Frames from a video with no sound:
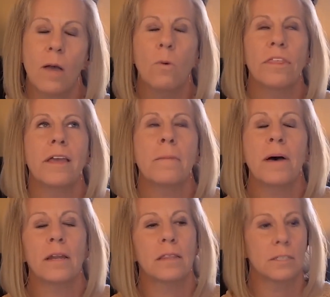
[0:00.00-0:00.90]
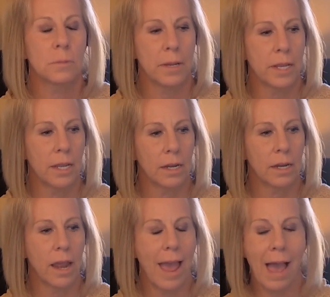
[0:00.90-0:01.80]
Well, think about it this way,
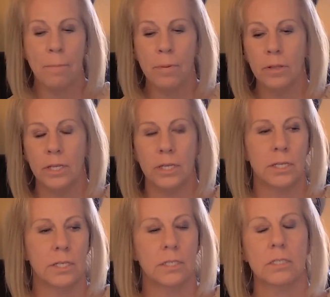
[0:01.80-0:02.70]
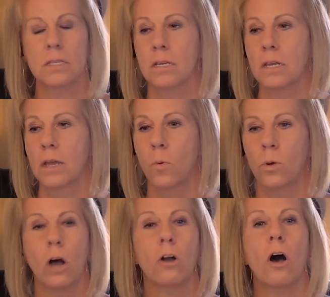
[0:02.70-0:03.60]
Keenan. Apple is
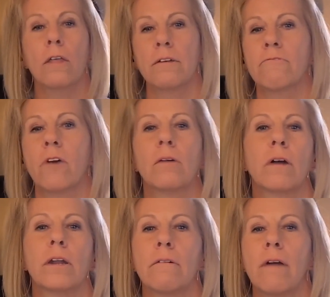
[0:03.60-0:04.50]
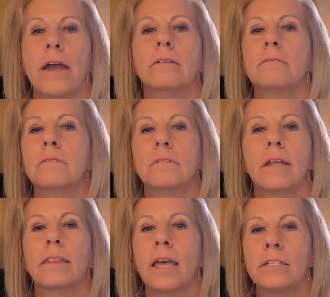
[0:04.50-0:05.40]
what I'll call the front runner, right?
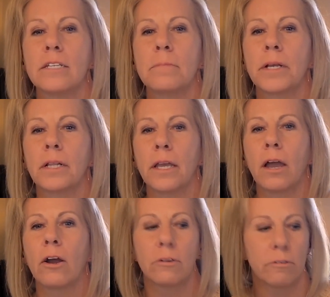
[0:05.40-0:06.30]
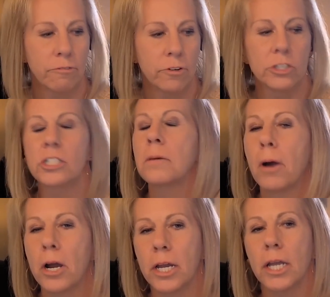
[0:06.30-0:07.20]
Like they typically are first to
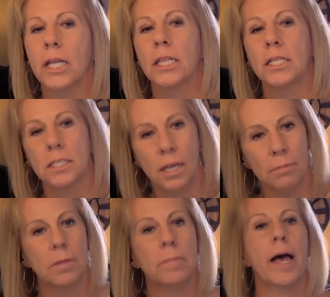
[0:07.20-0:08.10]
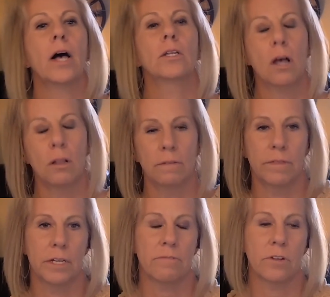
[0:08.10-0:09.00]
market and this comes about and all of
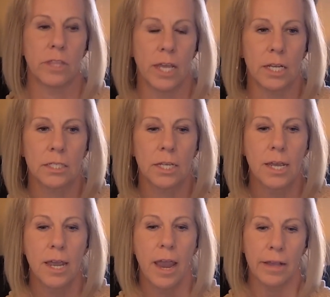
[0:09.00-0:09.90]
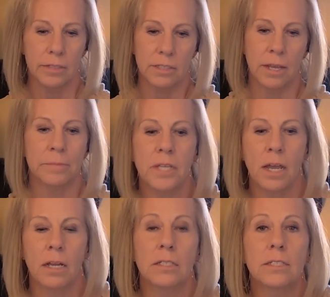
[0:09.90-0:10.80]
the different things. And
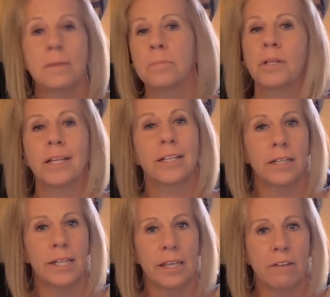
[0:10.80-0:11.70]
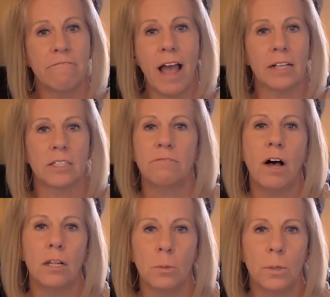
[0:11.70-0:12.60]
Samsung is typically the fast
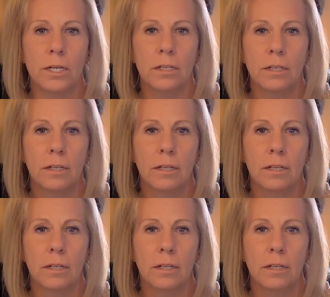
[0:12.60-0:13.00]
follower.